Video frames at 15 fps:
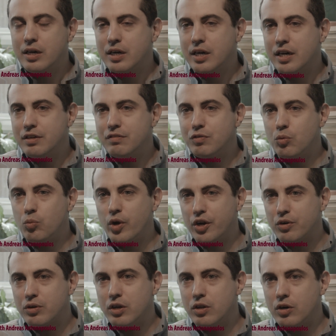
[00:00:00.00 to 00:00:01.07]
kind of a
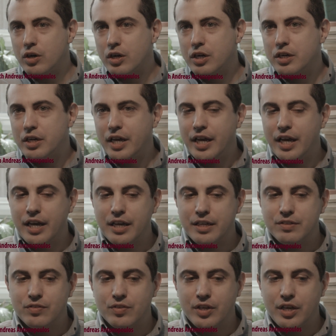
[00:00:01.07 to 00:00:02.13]
weird look
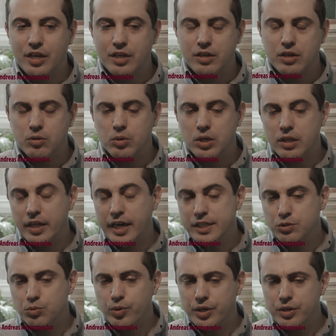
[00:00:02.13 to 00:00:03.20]
and thinking, oh, well,
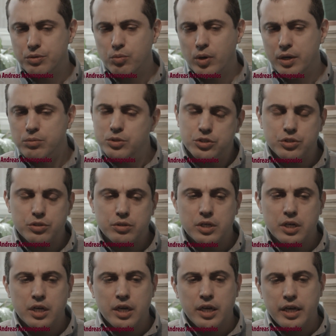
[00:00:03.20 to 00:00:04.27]
that's weird, why would you
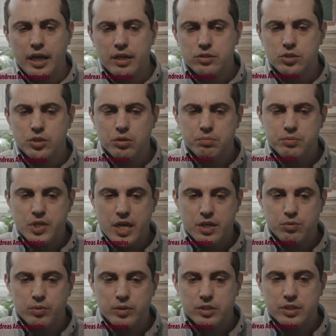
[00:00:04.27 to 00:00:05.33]
get so
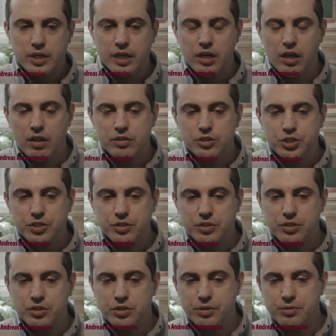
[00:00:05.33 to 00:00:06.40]
obsessed with the technology that
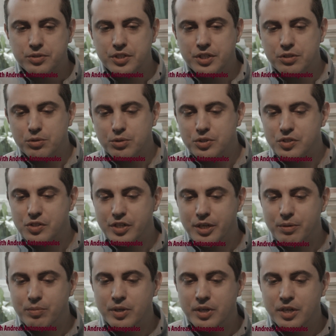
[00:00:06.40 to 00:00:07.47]
you don't eat or
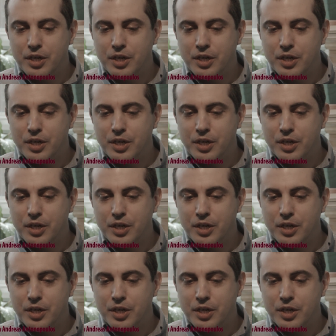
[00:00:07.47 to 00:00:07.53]
sleep?